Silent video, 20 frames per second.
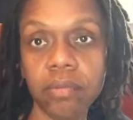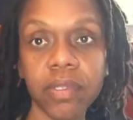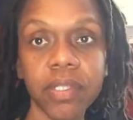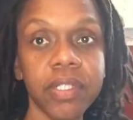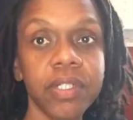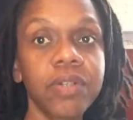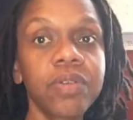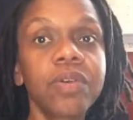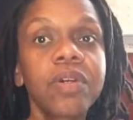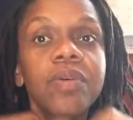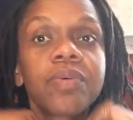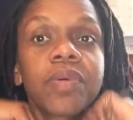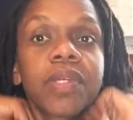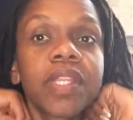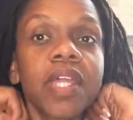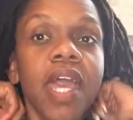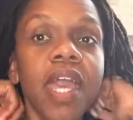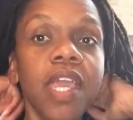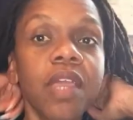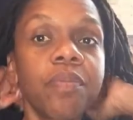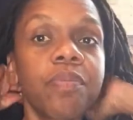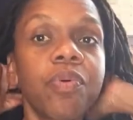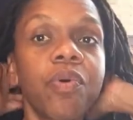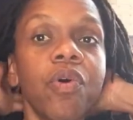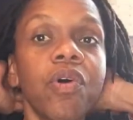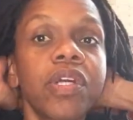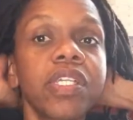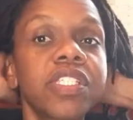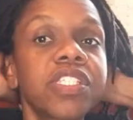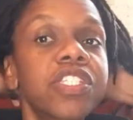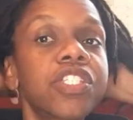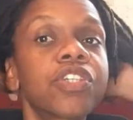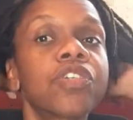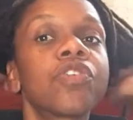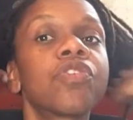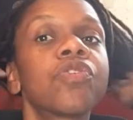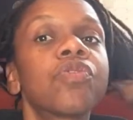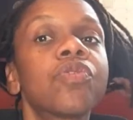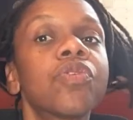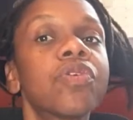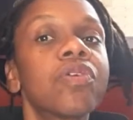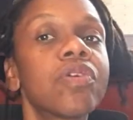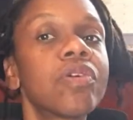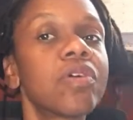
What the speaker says: We're going with 8.2,